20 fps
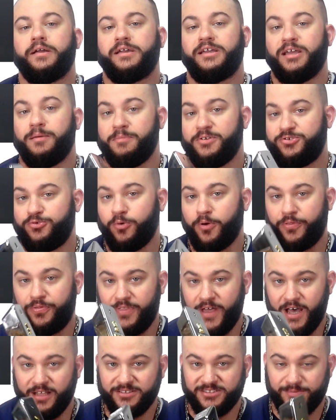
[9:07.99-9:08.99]
Get me to
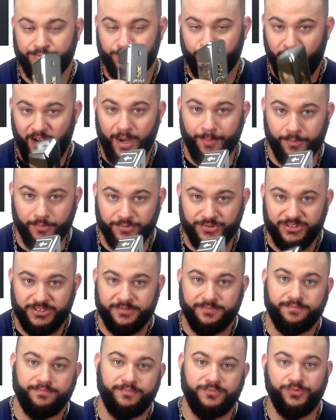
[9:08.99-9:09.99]
1,000 subscribers.
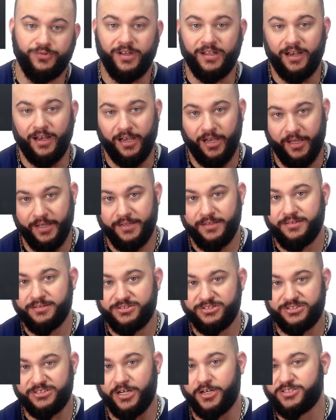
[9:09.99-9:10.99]
You gotta like,
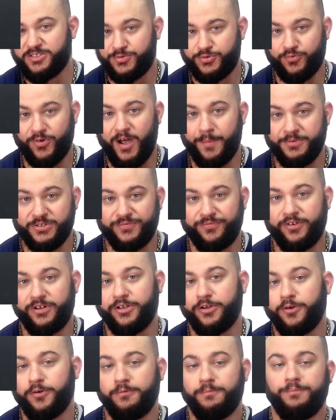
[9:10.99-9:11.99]
share, subscribe this
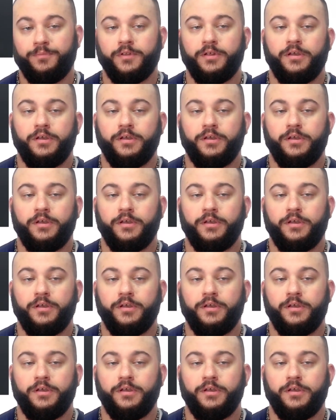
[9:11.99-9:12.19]
video,